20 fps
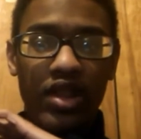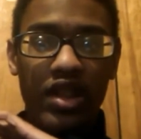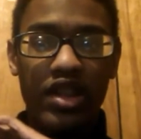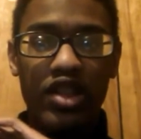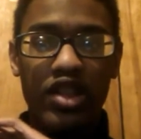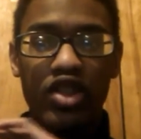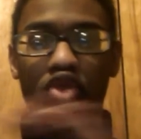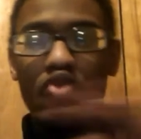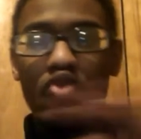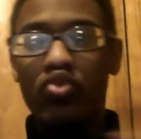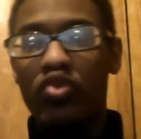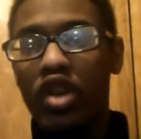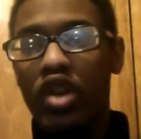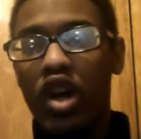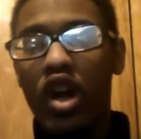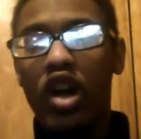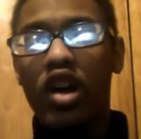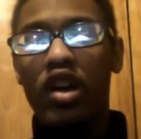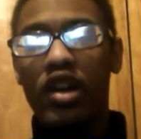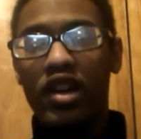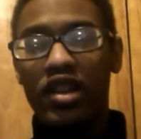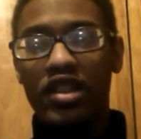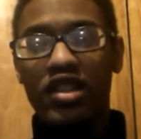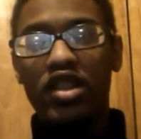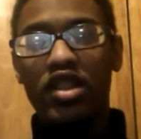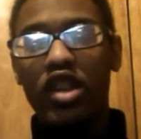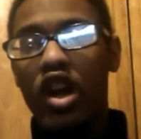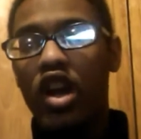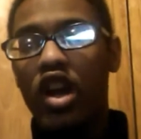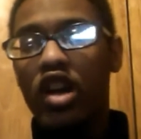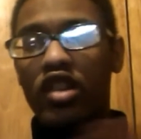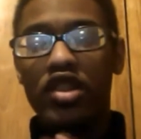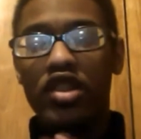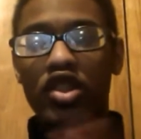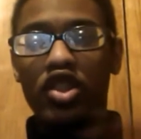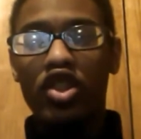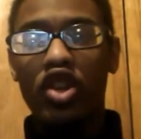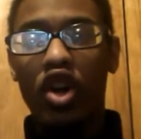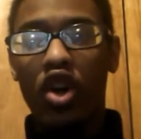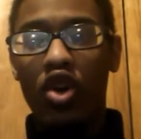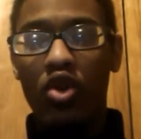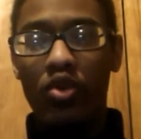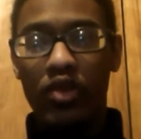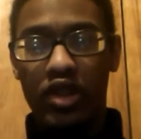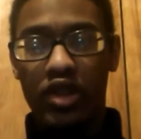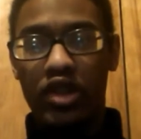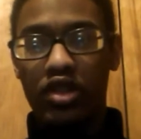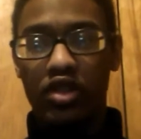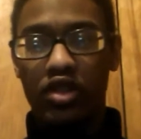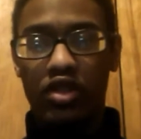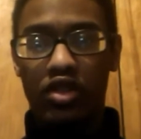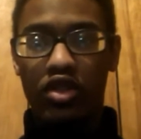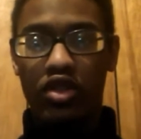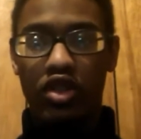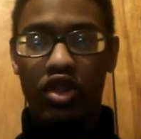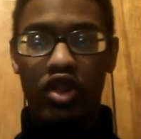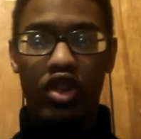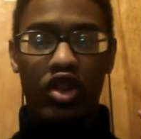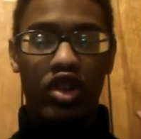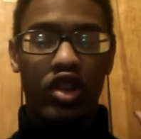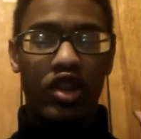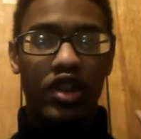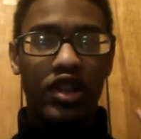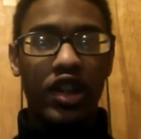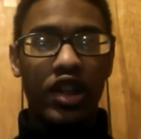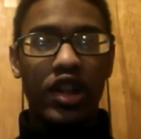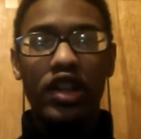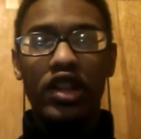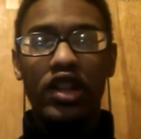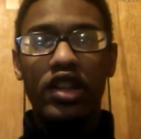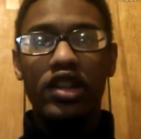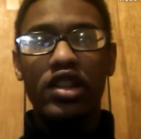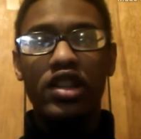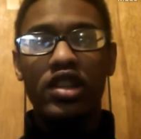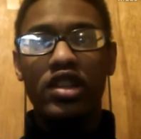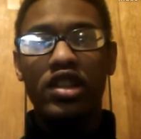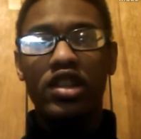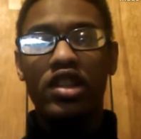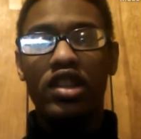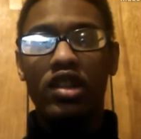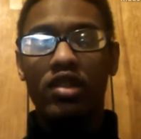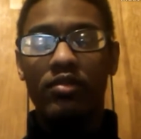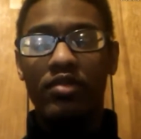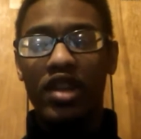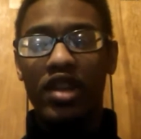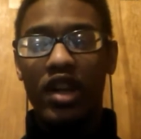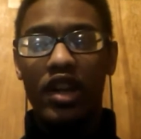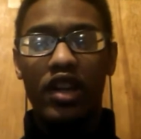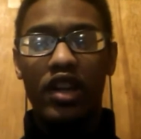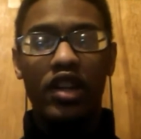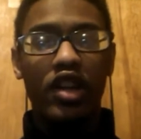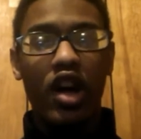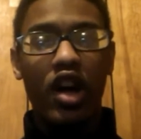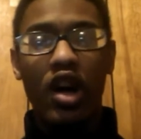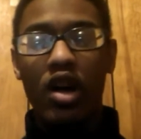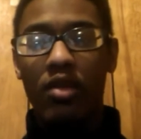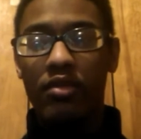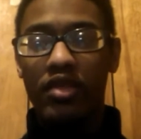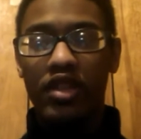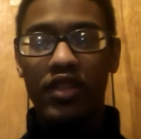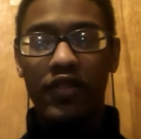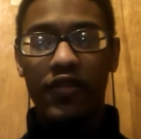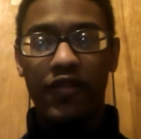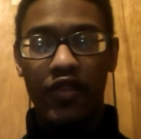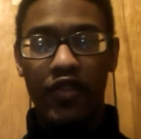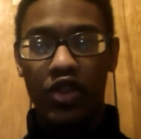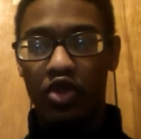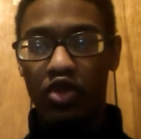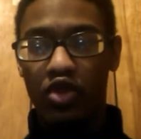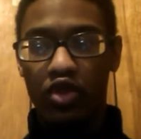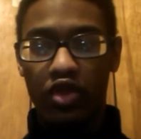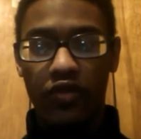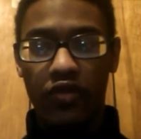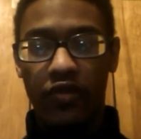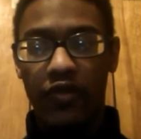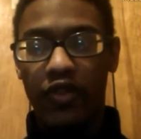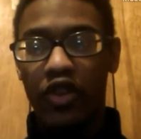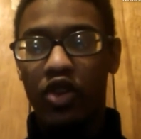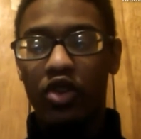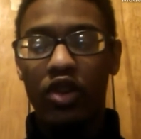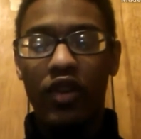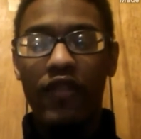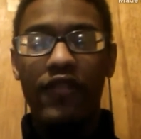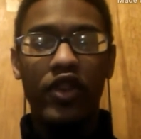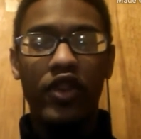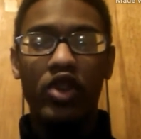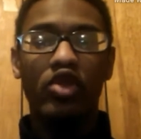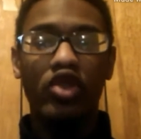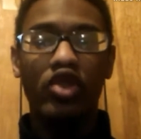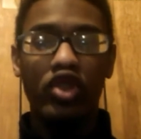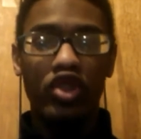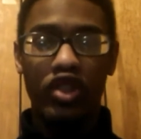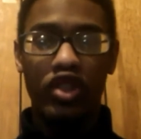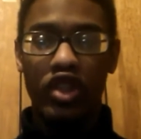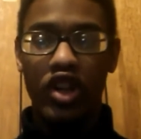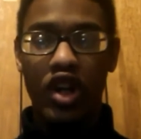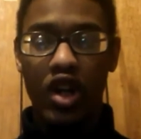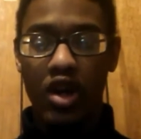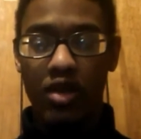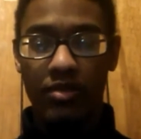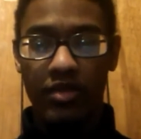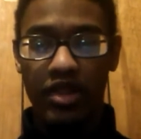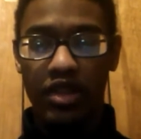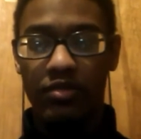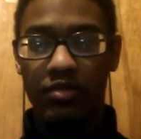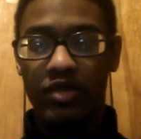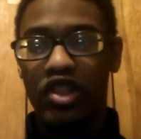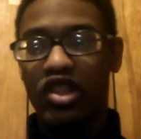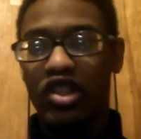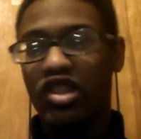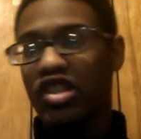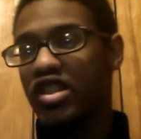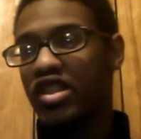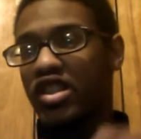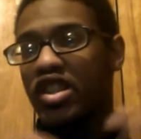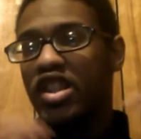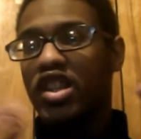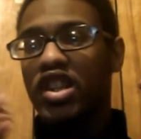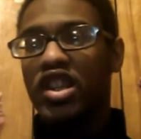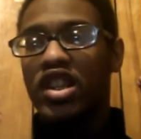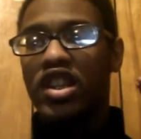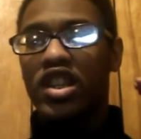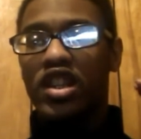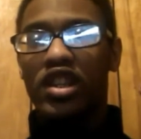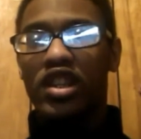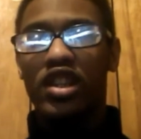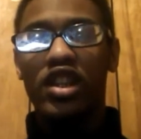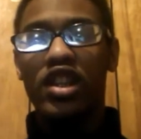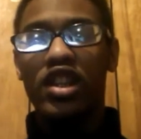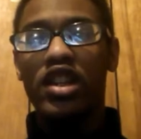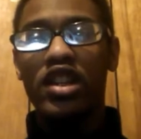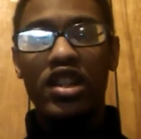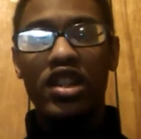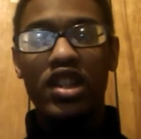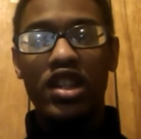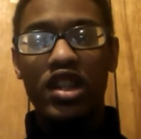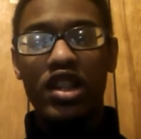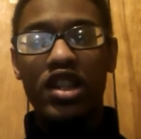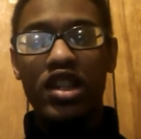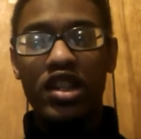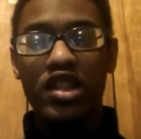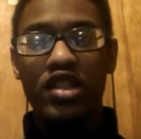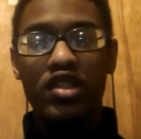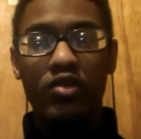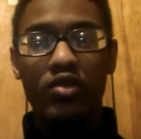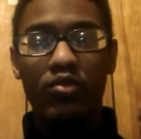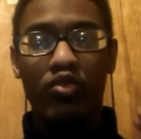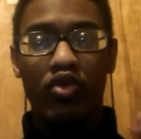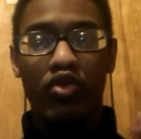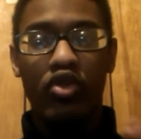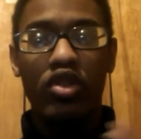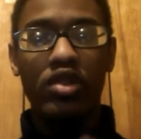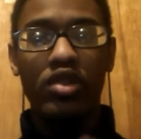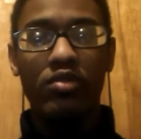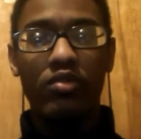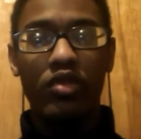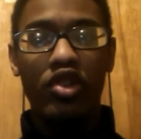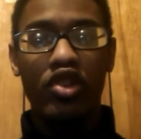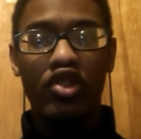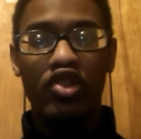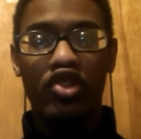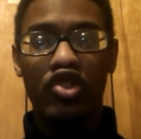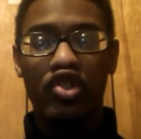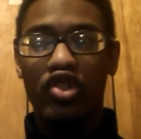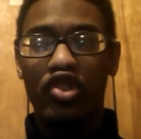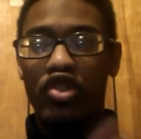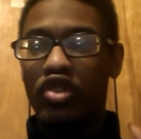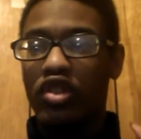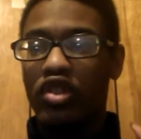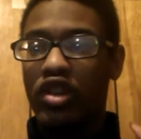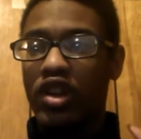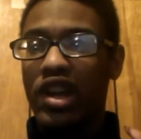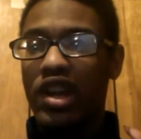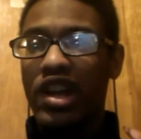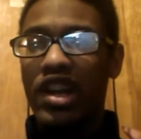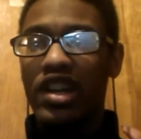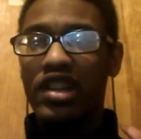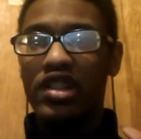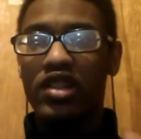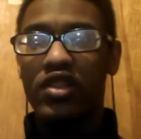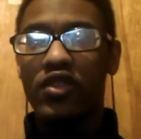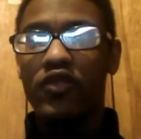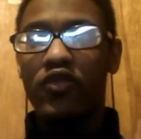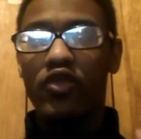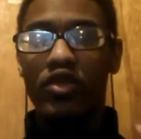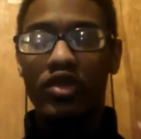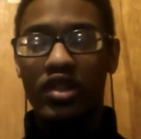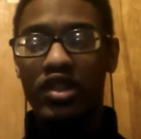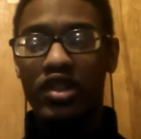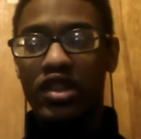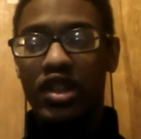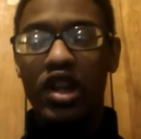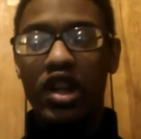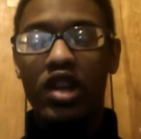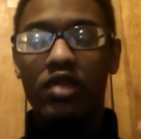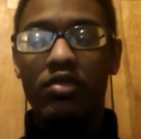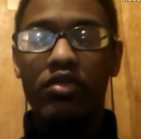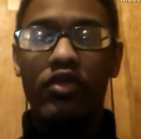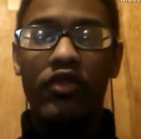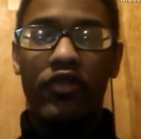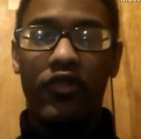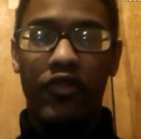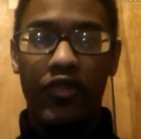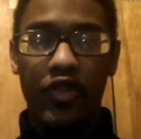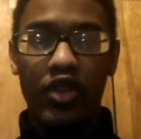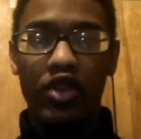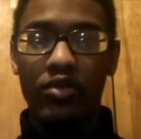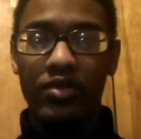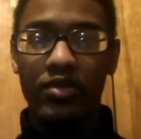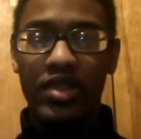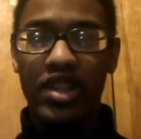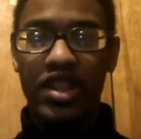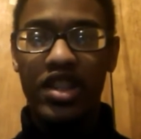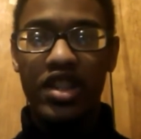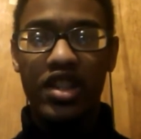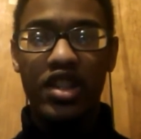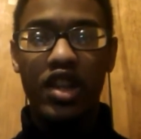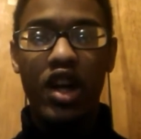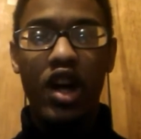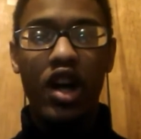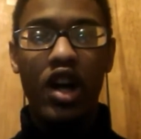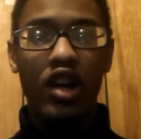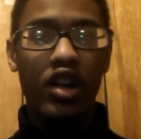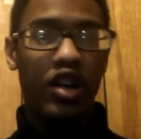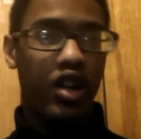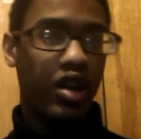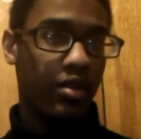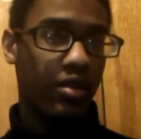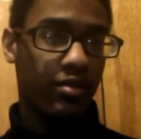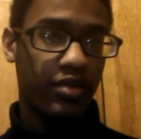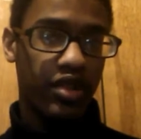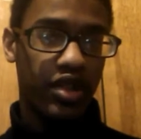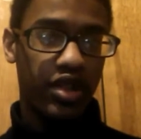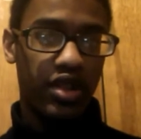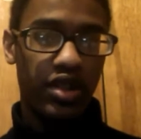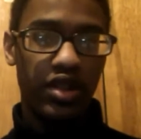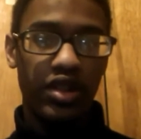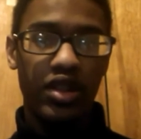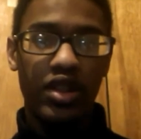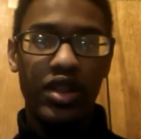is not to go in thinking this is going to be a comedy, feel-good comedy, because this is pretty much a different type of film. This is not a comedy.